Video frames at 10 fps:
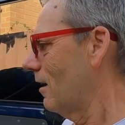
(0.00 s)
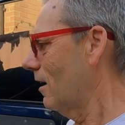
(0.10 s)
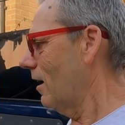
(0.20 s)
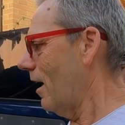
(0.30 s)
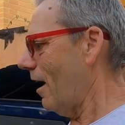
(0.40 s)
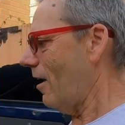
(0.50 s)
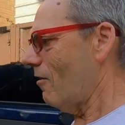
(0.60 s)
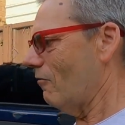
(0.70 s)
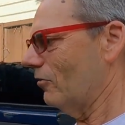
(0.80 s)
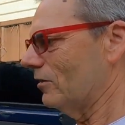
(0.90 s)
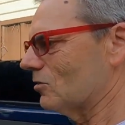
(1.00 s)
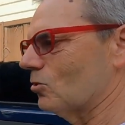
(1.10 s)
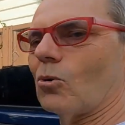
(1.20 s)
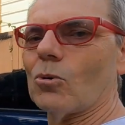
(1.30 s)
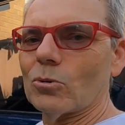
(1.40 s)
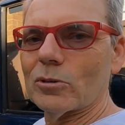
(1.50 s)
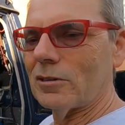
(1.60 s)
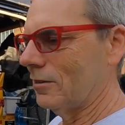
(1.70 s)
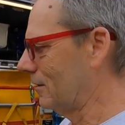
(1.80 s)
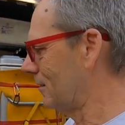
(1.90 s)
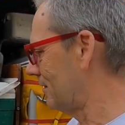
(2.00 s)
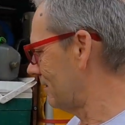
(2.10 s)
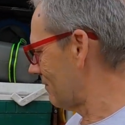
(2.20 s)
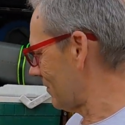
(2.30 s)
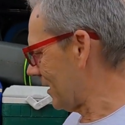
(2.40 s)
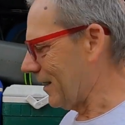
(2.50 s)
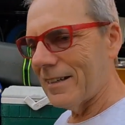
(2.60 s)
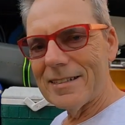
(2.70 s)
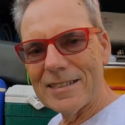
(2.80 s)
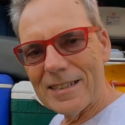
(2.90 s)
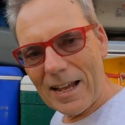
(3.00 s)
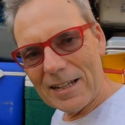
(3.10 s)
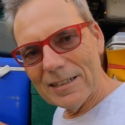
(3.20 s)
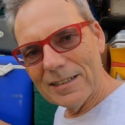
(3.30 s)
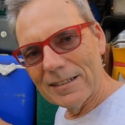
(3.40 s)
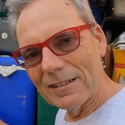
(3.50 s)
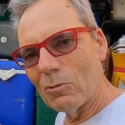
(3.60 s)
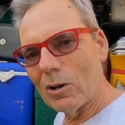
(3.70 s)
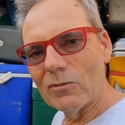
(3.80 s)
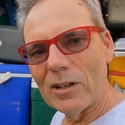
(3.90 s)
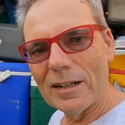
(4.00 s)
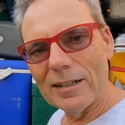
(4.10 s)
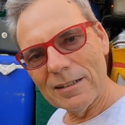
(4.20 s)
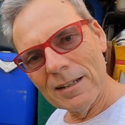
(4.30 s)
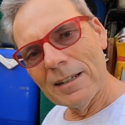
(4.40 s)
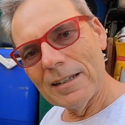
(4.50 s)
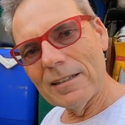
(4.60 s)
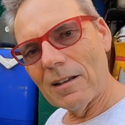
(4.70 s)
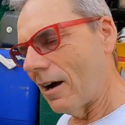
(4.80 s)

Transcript: I have installed exactly what I've done in the